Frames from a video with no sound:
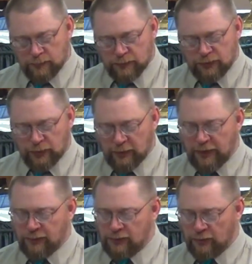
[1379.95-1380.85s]

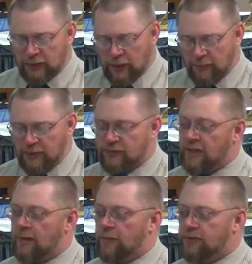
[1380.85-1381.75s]
surely it shall not be
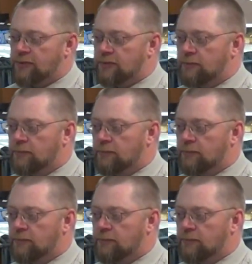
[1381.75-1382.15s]
established.